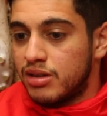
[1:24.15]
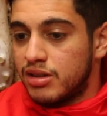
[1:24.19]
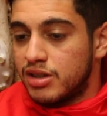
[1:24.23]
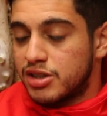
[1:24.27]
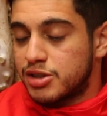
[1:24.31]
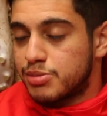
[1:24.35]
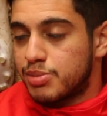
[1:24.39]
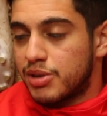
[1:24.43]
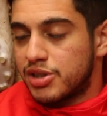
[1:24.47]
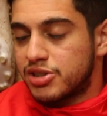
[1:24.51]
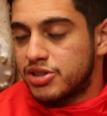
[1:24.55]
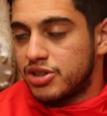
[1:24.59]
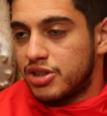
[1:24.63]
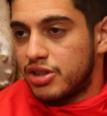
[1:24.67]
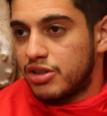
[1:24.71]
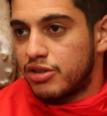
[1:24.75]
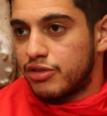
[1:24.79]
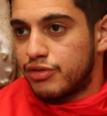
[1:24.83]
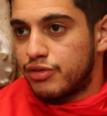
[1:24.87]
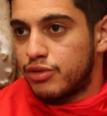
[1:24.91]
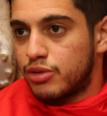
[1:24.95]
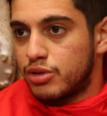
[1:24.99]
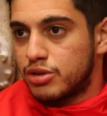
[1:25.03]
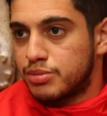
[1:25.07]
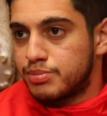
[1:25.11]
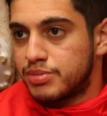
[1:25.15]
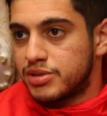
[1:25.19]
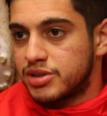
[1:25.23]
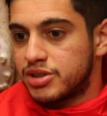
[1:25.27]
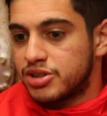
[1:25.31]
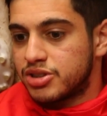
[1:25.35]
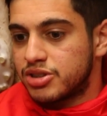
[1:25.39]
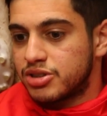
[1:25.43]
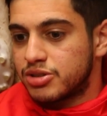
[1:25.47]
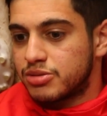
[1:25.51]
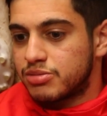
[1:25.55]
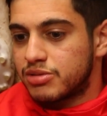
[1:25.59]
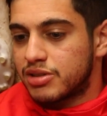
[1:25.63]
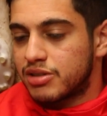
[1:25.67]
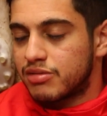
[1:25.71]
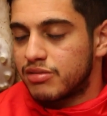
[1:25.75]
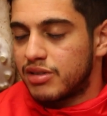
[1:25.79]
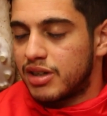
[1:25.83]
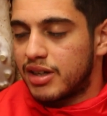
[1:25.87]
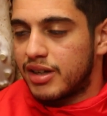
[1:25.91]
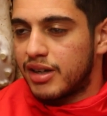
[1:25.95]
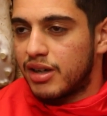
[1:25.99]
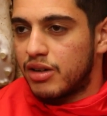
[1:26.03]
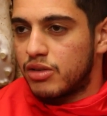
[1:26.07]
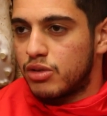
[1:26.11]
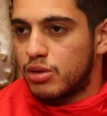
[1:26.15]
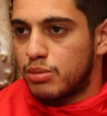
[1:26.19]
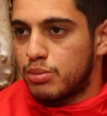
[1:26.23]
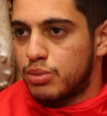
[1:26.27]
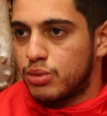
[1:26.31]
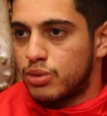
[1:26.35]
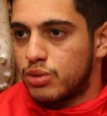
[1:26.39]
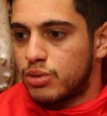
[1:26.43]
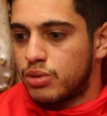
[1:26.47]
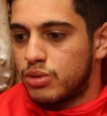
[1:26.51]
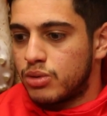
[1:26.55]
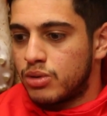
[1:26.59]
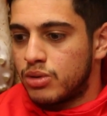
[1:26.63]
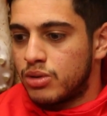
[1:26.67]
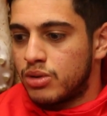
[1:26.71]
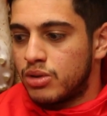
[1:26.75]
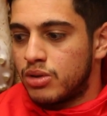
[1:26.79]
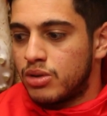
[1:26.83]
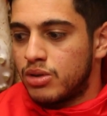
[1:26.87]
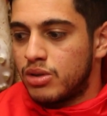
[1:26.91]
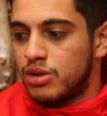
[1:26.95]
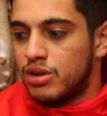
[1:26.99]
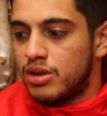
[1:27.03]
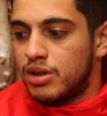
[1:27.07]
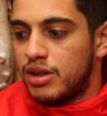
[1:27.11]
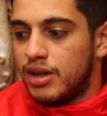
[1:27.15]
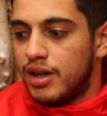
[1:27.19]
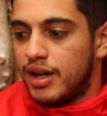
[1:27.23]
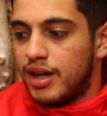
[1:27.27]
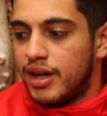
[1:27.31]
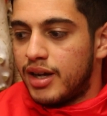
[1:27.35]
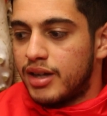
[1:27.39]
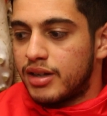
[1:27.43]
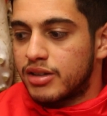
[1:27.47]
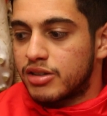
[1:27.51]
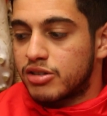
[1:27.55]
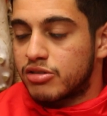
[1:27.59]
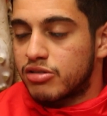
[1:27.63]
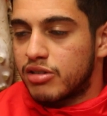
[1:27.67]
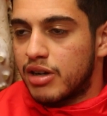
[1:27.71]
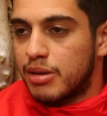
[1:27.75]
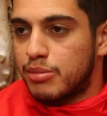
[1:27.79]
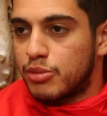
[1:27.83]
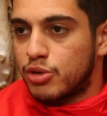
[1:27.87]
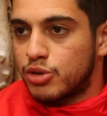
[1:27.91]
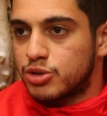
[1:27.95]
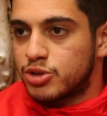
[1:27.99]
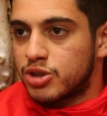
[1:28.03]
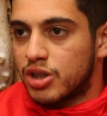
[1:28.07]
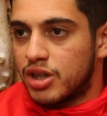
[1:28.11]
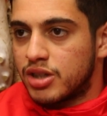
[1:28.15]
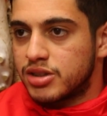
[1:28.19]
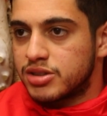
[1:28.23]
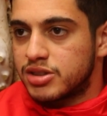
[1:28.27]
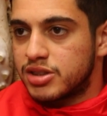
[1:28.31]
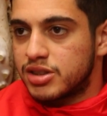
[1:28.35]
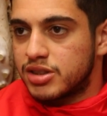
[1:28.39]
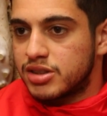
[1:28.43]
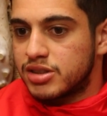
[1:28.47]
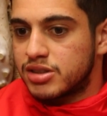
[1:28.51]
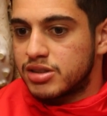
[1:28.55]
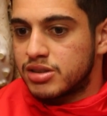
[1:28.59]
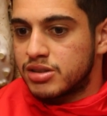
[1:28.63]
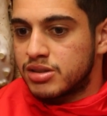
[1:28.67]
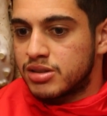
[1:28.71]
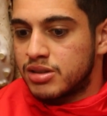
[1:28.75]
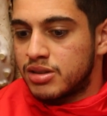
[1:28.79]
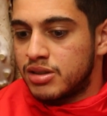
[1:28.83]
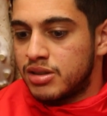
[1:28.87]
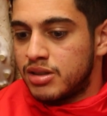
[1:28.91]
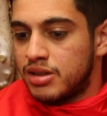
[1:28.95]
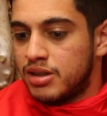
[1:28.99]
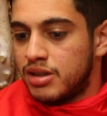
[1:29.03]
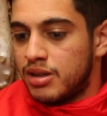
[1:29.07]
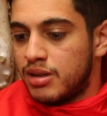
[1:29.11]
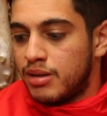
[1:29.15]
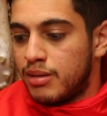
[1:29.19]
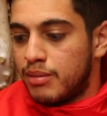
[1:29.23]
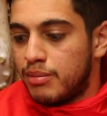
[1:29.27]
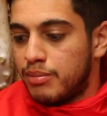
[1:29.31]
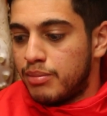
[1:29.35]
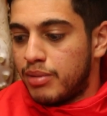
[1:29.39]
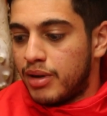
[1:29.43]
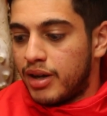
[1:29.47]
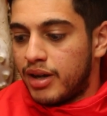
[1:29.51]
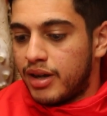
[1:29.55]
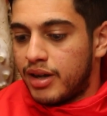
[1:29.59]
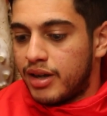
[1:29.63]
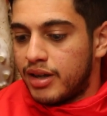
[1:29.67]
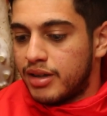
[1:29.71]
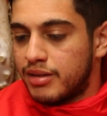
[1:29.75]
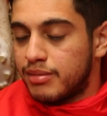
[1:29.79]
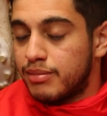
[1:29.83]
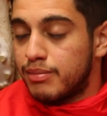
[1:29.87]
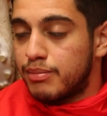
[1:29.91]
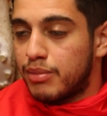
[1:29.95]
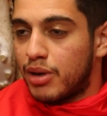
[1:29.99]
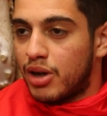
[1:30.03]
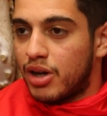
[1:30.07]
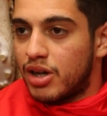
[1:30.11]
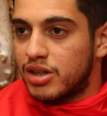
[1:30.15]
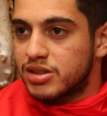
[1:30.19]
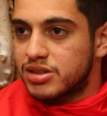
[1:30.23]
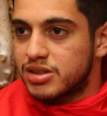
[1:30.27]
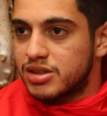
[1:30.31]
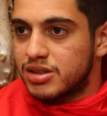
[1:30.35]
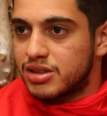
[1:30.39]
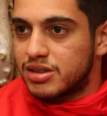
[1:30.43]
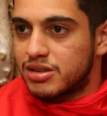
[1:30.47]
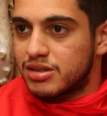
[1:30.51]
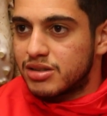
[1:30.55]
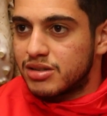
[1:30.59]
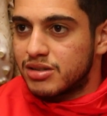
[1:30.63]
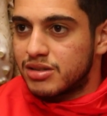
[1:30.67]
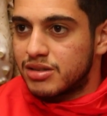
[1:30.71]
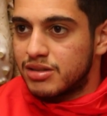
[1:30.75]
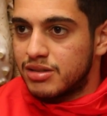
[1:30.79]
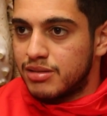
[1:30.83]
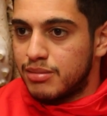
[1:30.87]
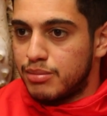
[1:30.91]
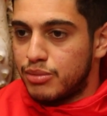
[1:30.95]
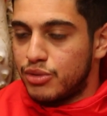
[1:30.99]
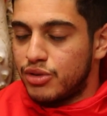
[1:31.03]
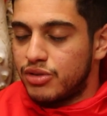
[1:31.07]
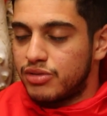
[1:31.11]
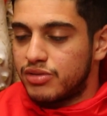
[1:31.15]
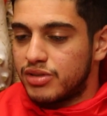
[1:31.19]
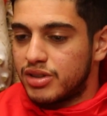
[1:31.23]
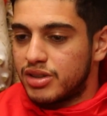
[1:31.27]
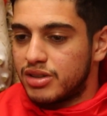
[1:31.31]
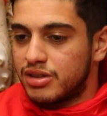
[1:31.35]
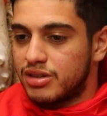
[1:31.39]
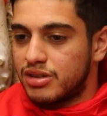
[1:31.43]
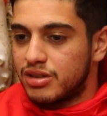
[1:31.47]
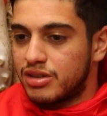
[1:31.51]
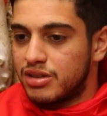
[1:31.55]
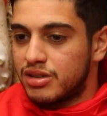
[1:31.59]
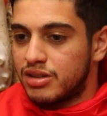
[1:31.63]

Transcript: especially in the forward positions, we can really get on the ball and create more chances by passing, moving,